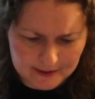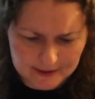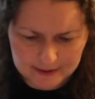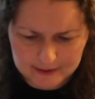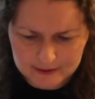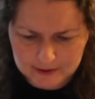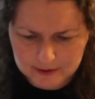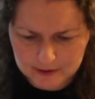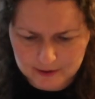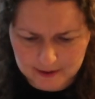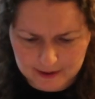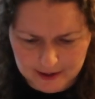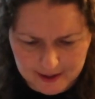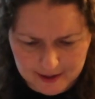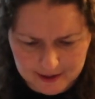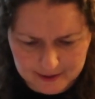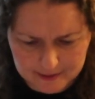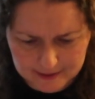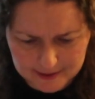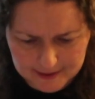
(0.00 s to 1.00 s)

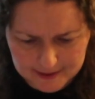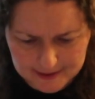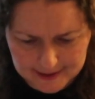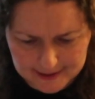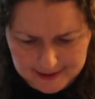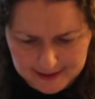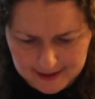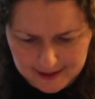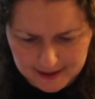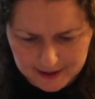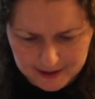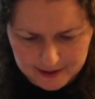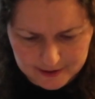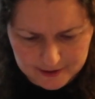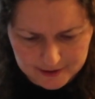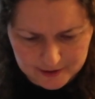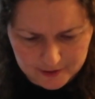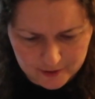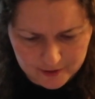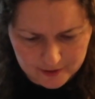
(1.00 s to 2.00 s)
Alright, let's see.
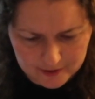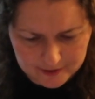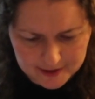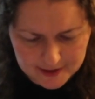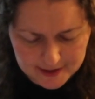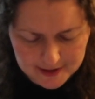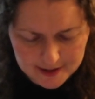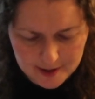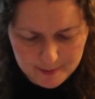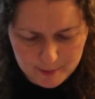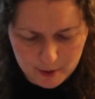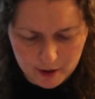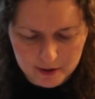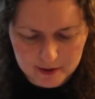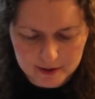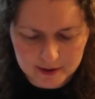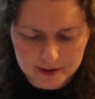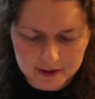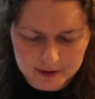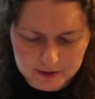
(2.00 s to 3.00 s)
So, Disney
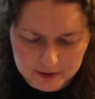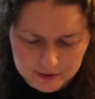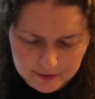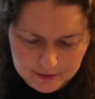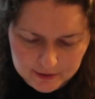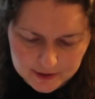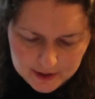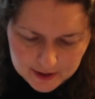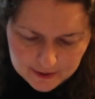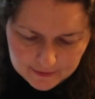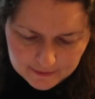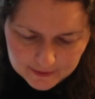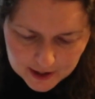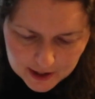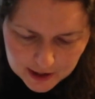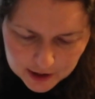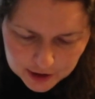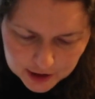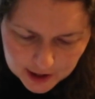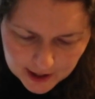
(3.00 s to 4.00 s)
Park exclusive
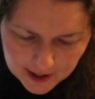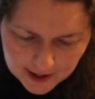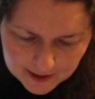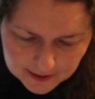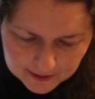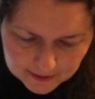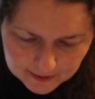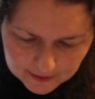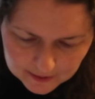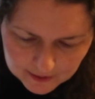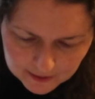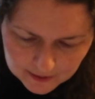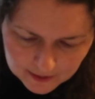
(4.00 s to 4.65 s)
keychain,